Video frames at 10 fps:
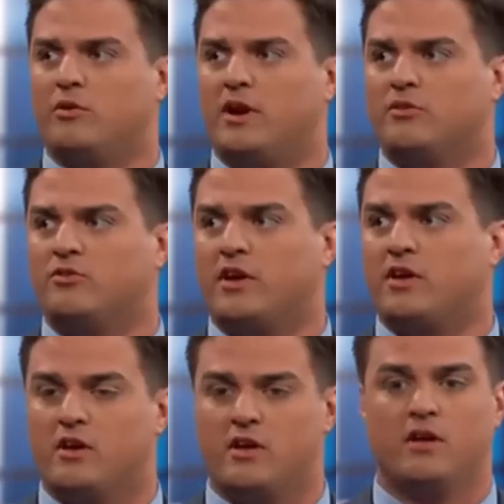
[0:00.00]
And I was like,
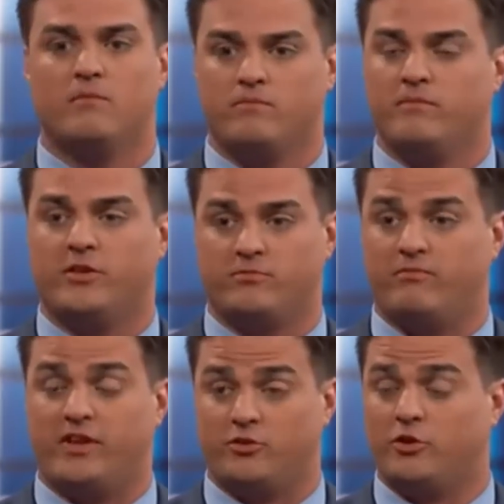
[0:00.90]

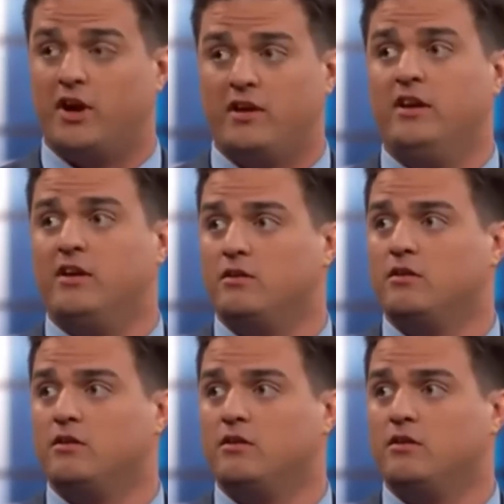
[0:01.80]
that's a good idea.